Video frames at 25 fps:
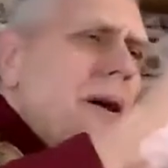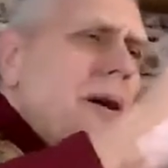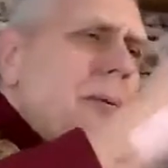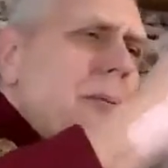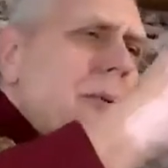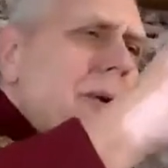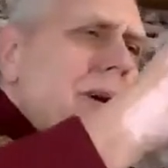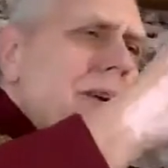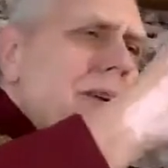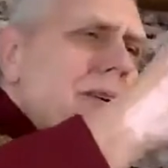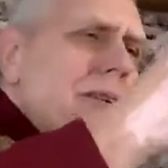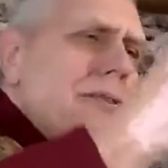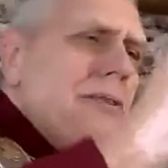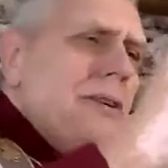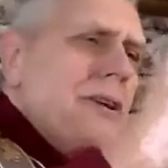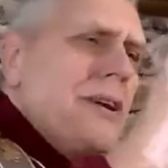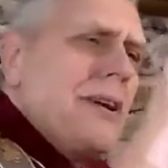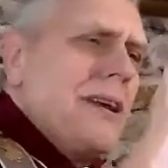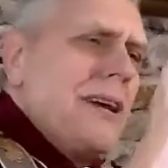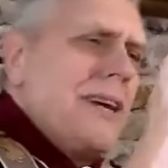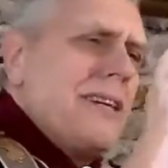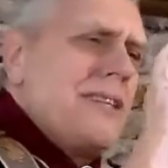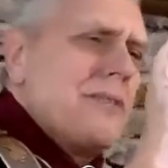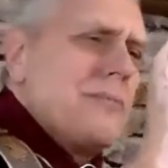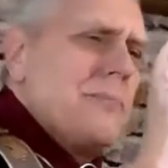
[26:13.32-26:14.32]
where you can
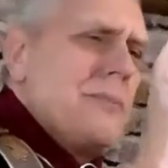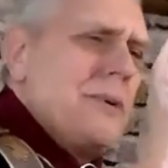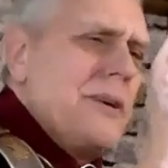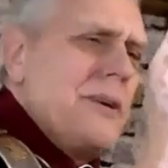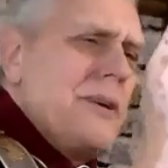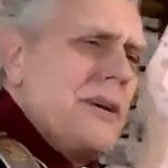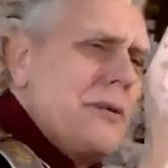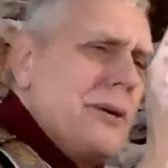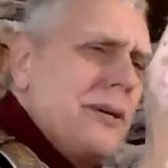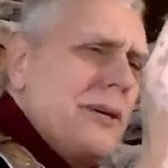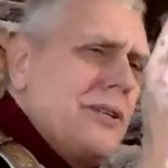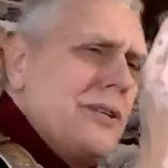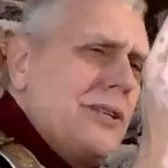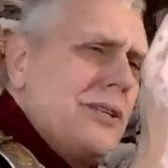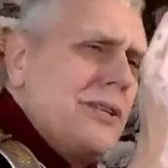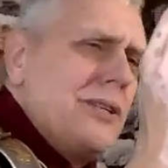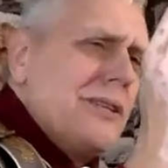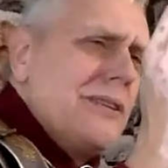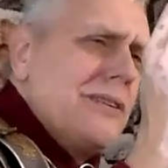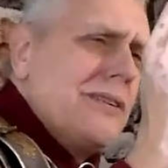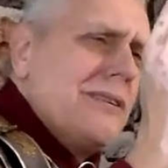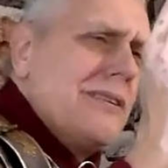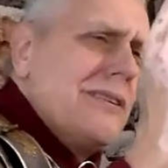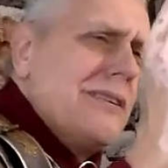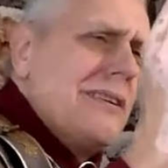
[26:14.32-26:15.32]
ask me
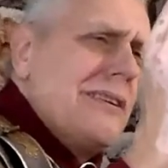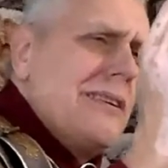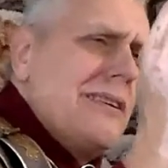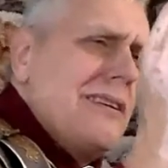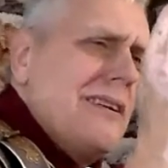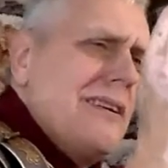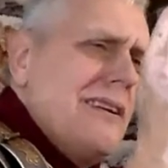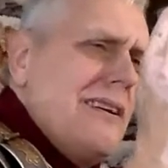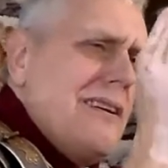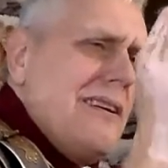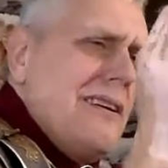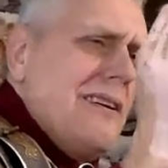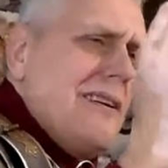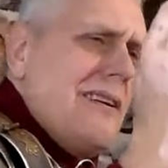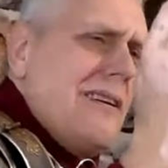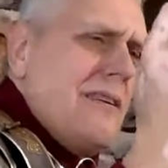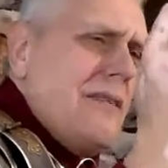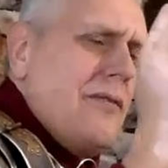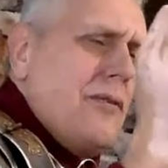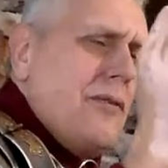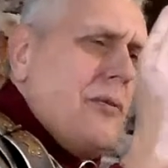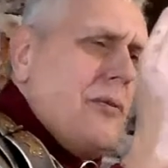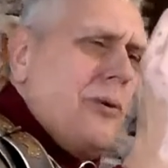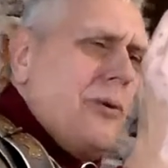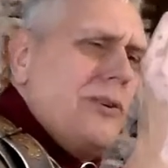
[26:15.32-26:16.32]
questions. If
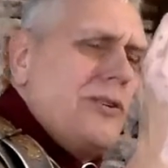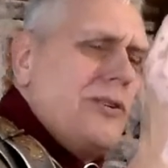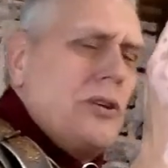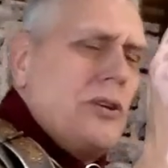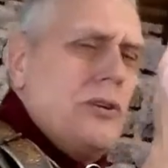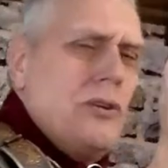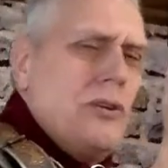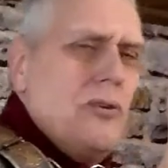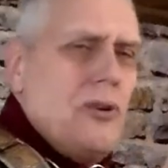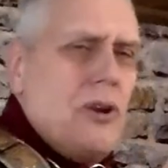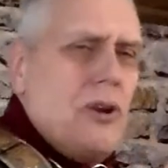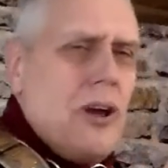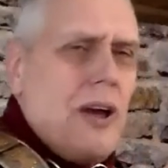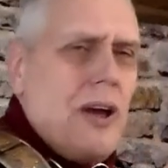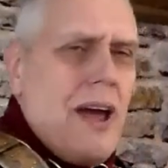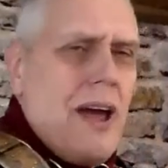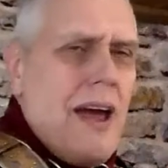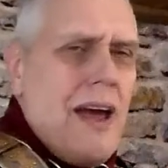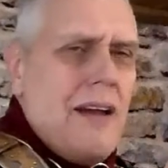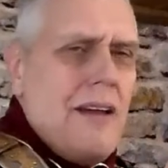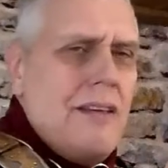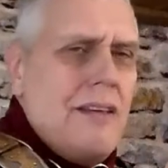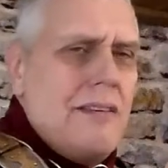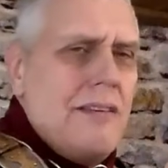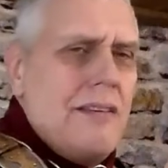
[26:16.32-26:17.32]
you want to look at
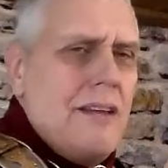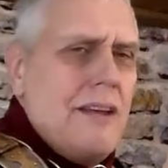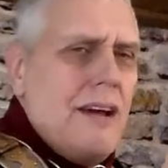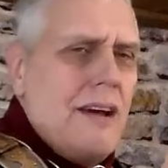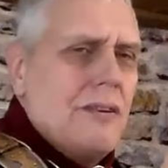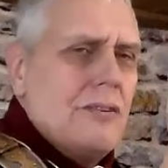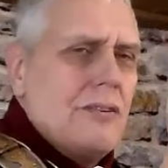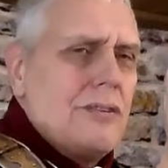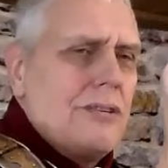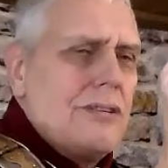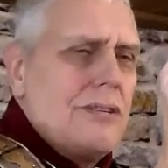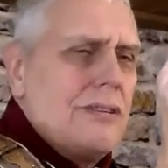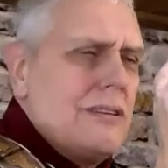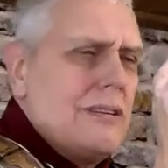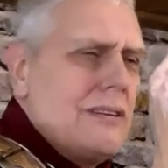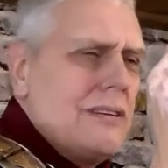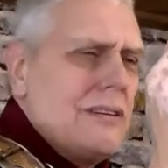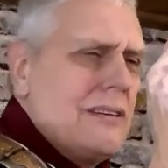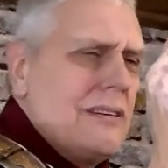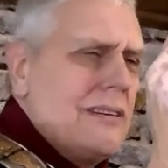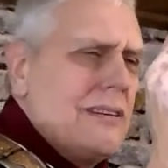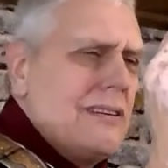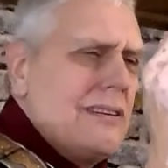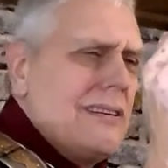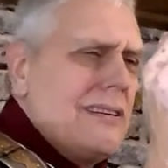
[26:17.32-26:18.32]
anything else,
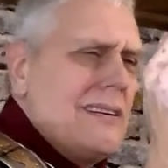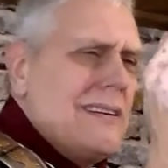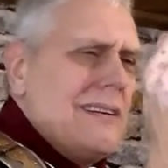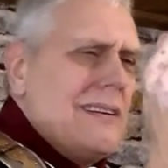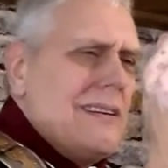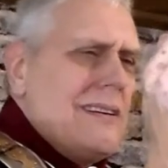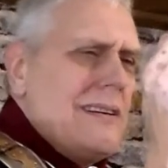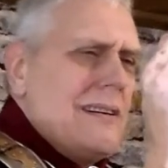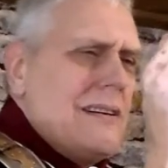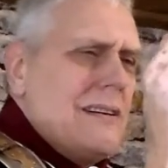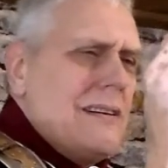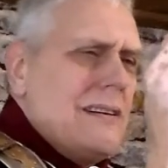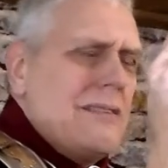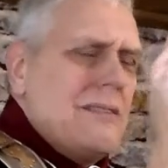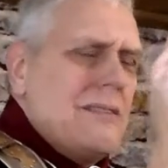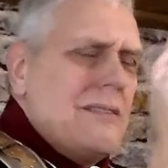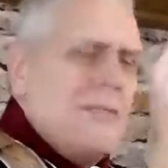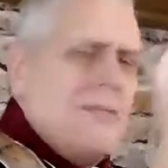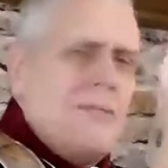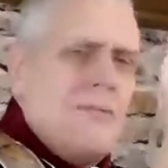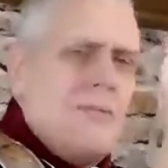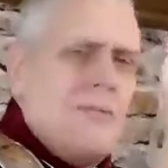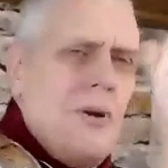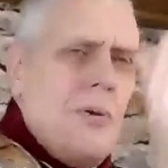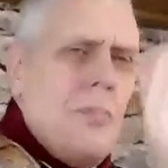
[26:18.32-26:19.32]

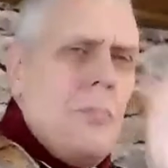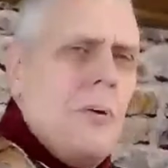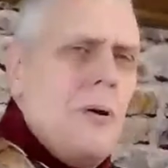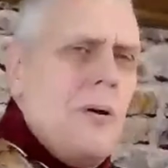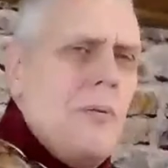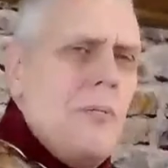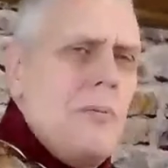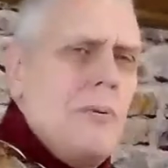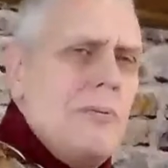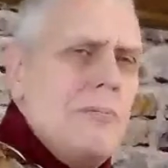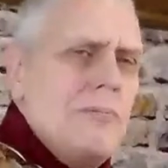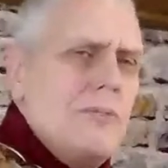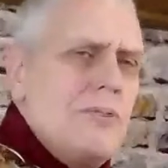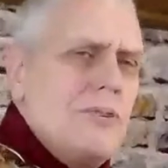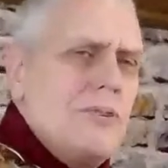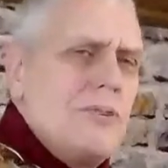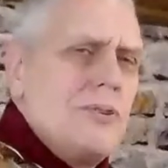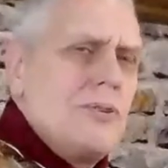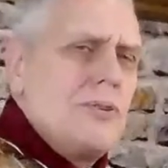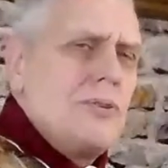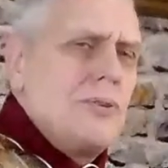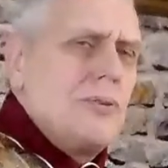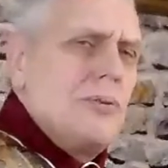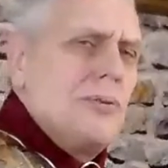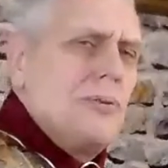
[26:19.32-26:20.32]
no problems
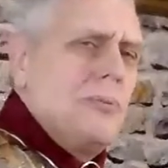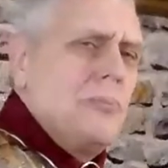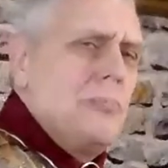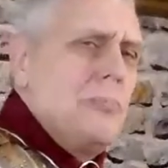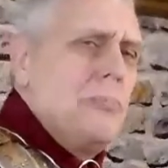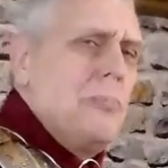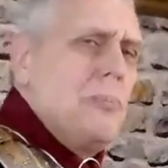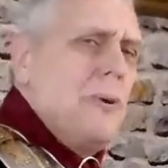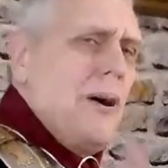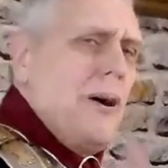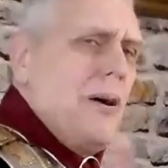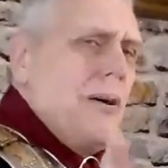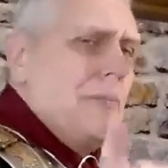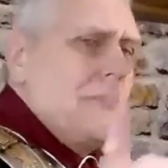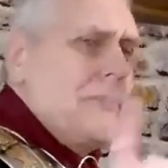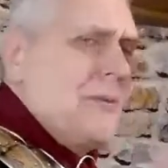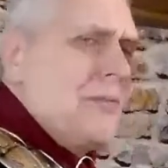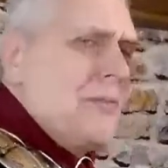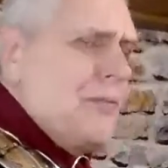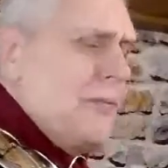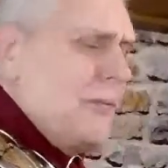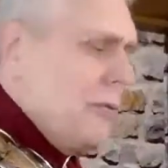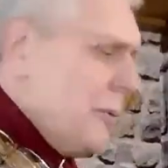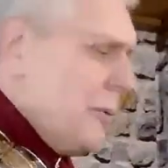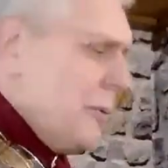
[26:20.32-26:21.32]
at all. But
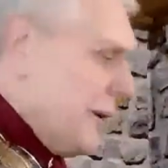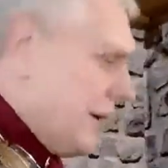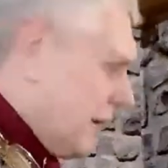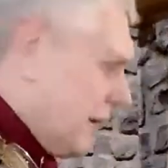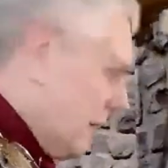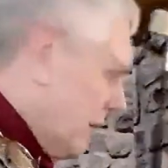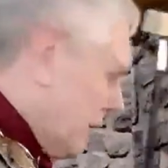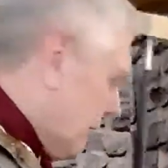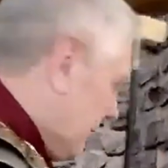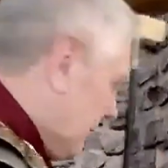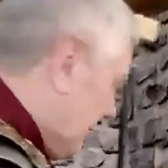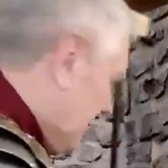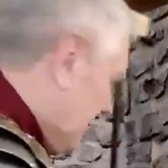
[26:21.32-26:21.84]
before we go,